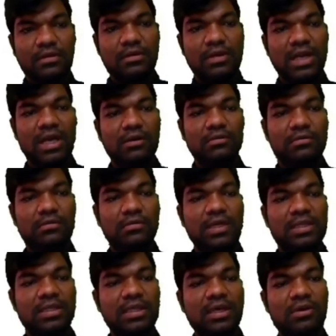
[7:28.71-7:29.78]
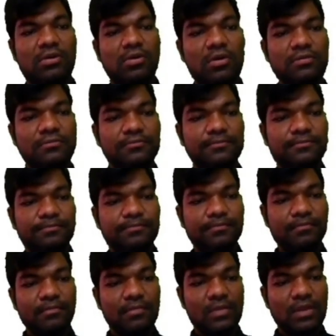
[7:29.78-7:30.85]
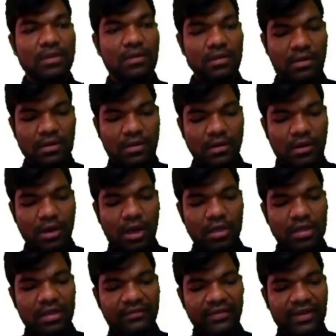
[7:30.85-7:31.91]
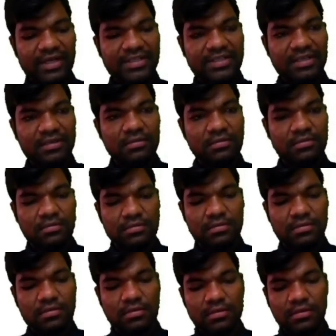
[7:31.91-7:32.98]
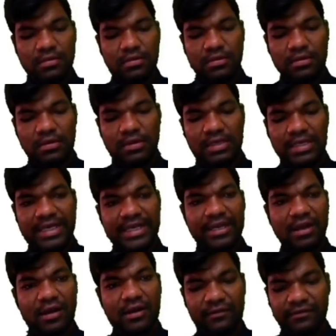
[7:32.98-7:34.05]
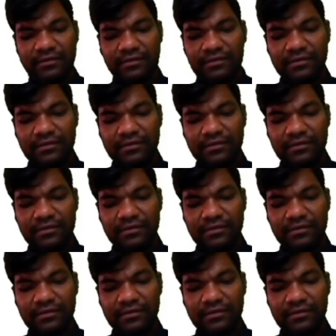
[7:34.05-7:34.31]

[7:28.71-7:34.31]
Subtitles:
Now run the code. Call the function greet of